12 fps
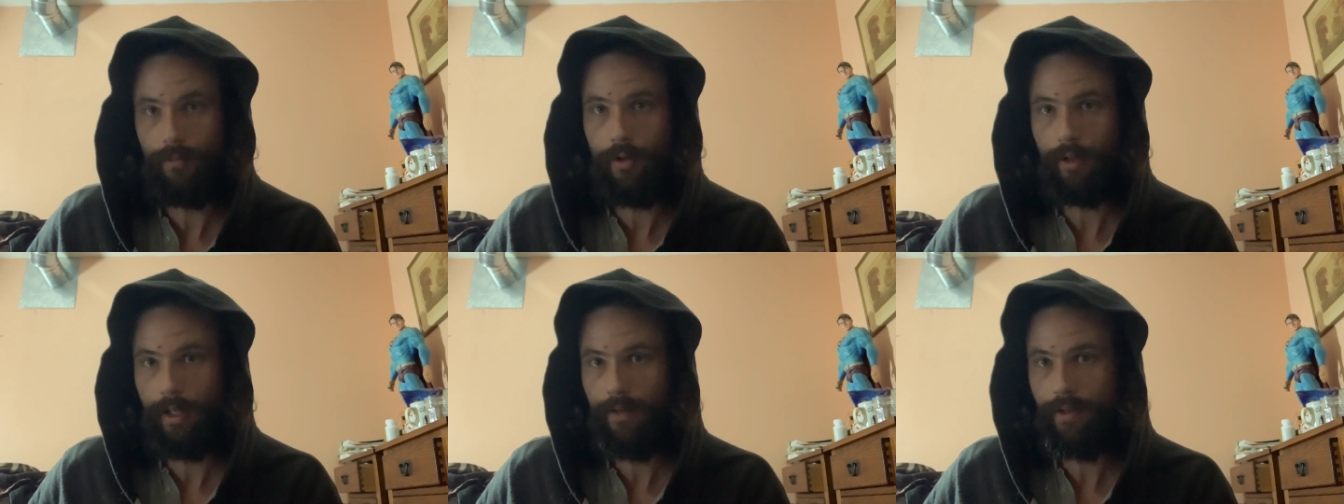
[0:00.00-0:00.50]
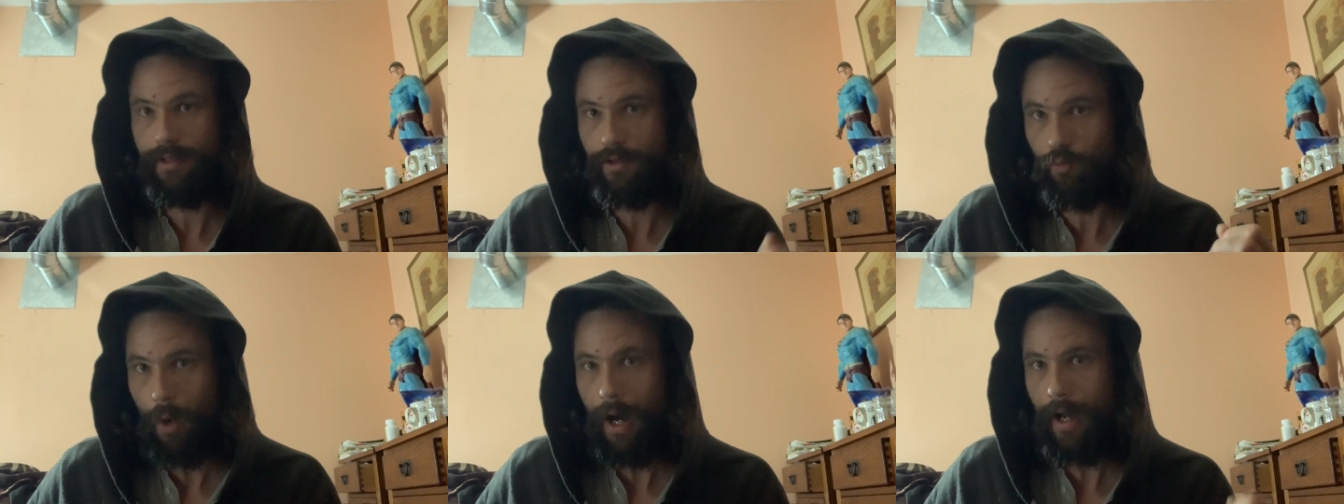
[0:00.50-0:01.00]
Okay. This is
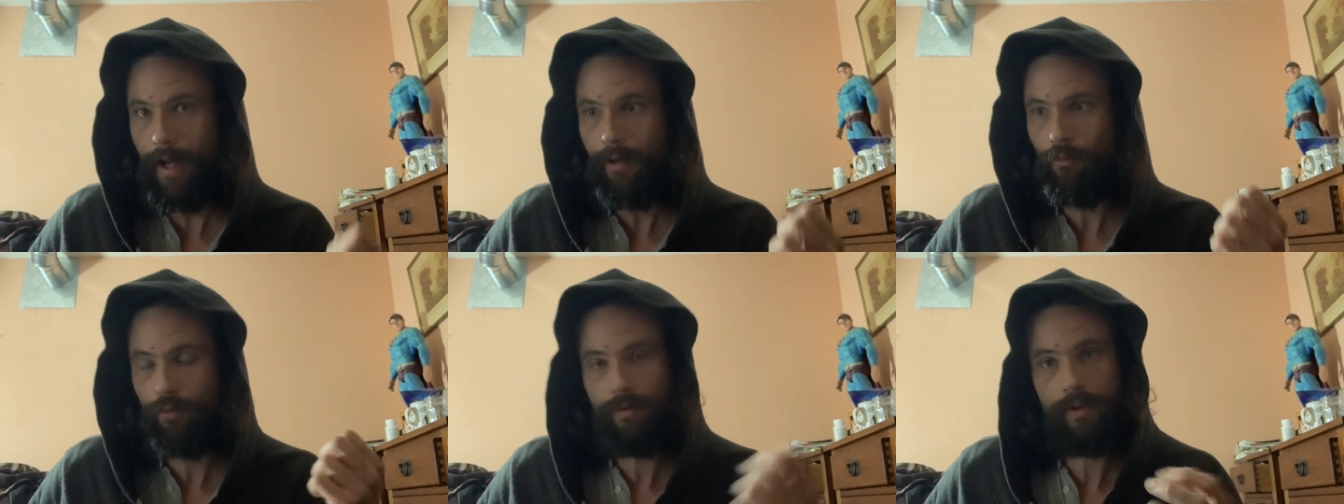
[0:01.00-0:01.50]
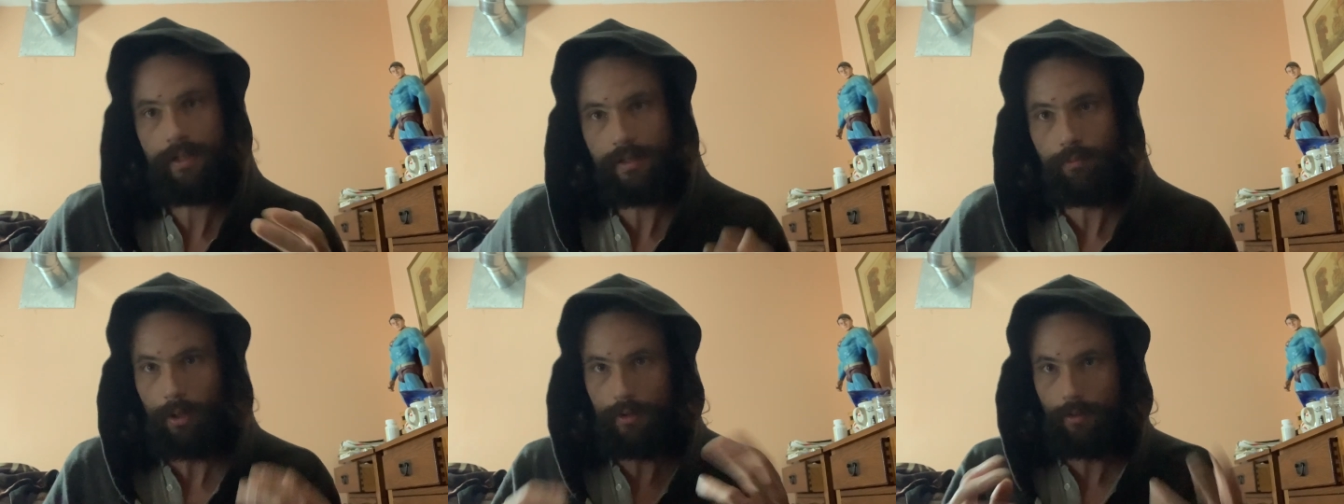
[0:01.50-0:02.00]
why, this is
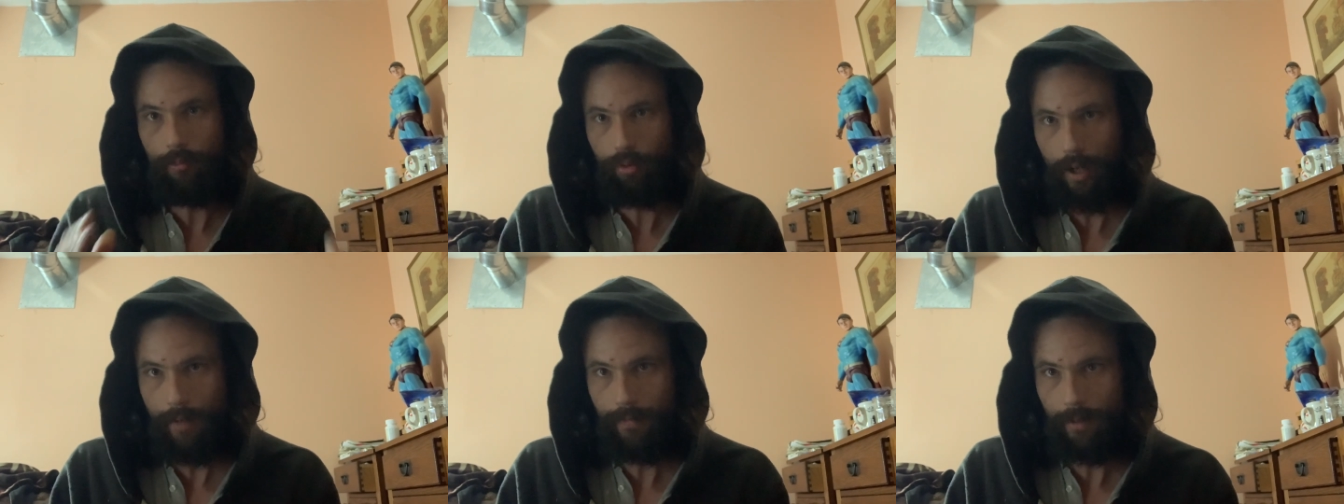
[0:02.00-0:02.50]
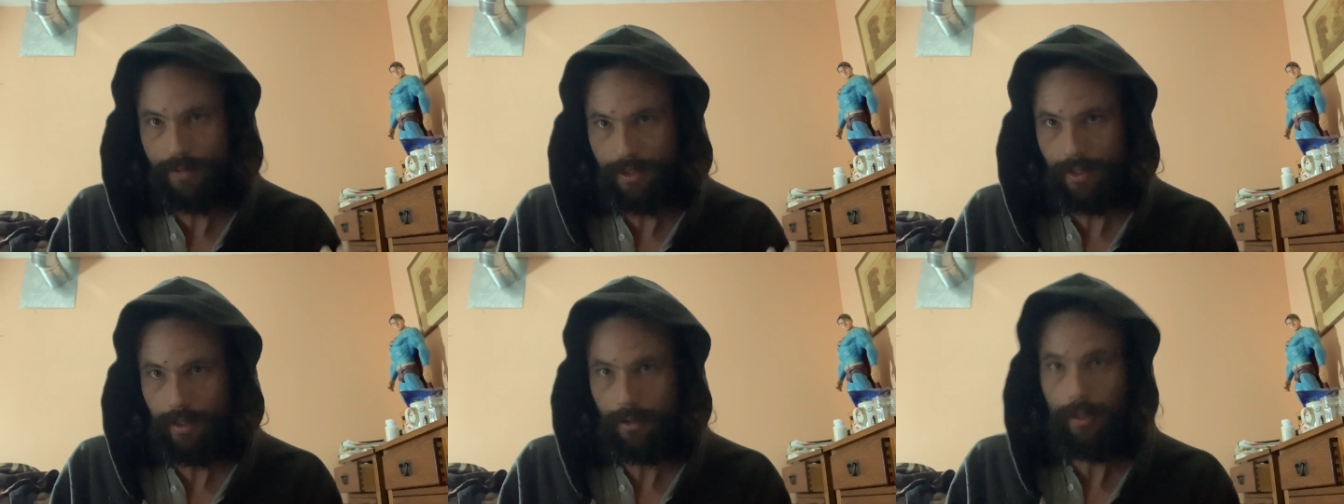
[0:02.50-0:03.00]
part of the problem that I'm
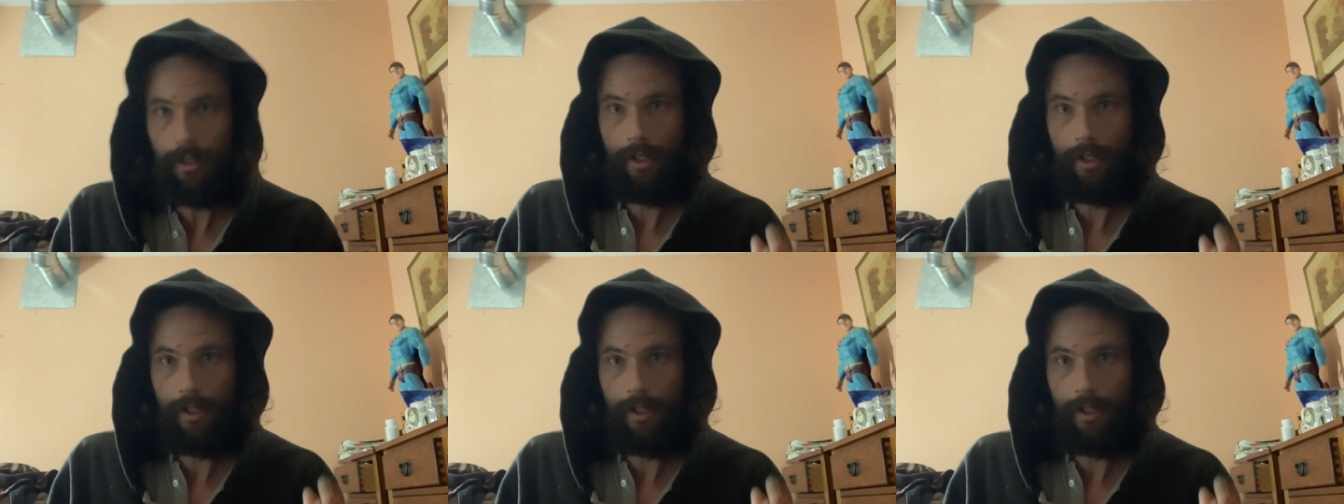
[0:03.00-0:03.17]
seeing